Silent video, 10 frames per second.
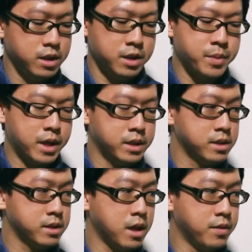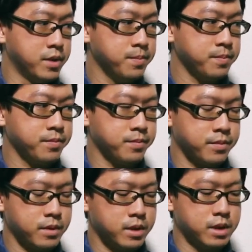E minor 7.
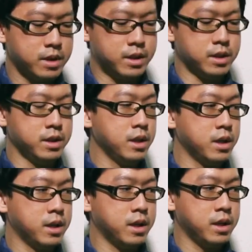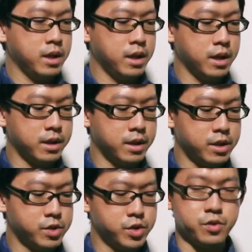D, and
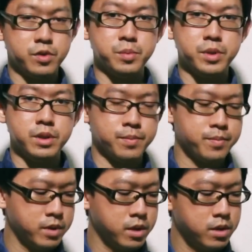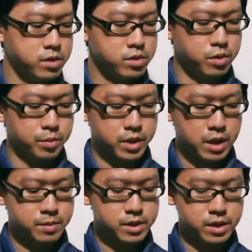then G over B. So it
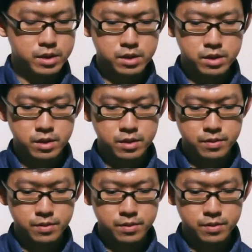becomes like this.